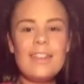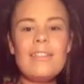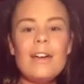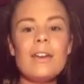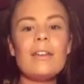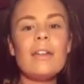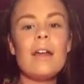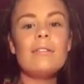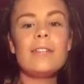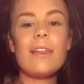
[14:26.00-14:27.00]
now that
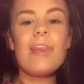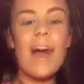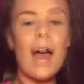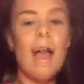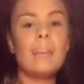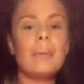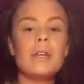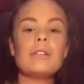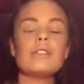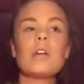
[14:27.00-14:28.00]
I've done that, I'm
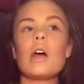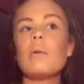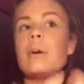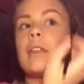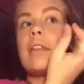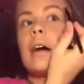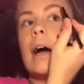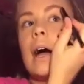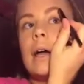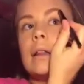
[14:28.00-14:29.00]
gonna start with
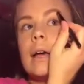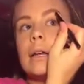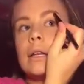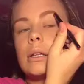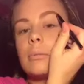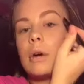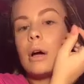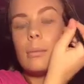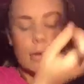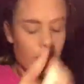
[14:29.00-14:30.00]
highlighting the
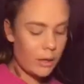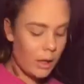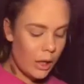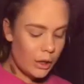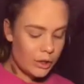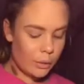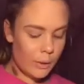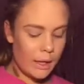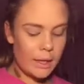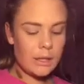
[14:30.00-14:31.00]
brow bone. So
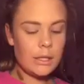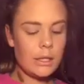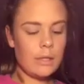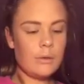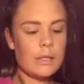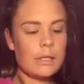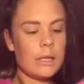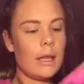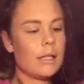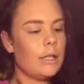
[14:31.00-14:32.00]
what I like to use is
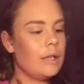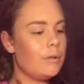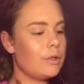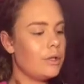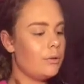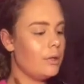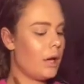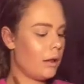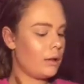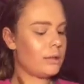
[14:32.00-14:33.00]
I like to use nude
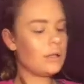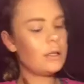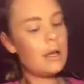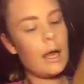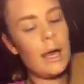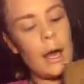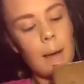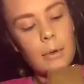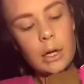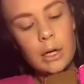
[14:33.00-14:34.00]
colors, and
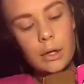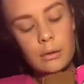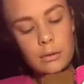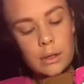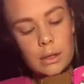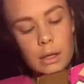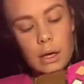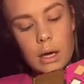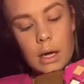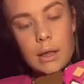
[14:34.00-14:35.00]
I'm gonna use
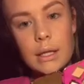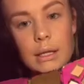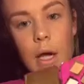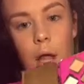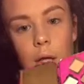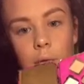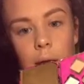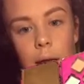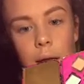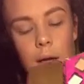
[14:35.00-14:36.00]
this color
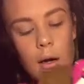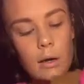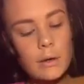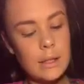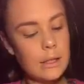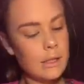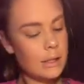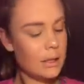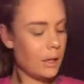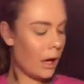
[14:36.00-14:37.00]
right here. This is
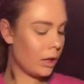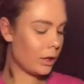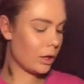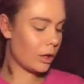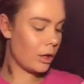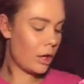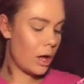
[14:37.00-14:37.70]
the color